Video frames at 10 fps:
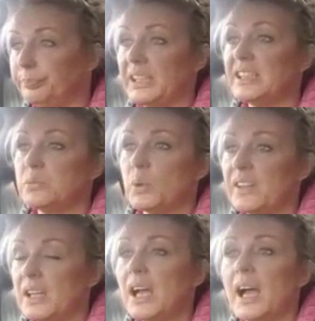pleased
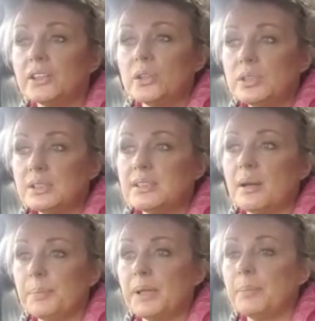with it. I know that
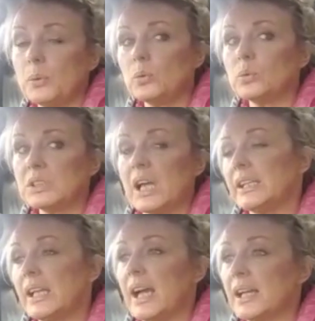some people
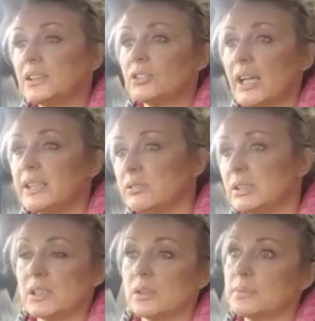say they had great
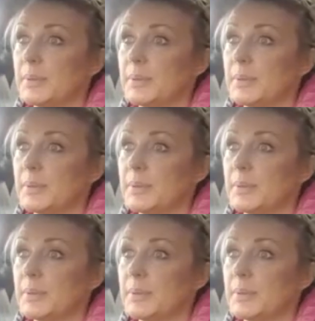results.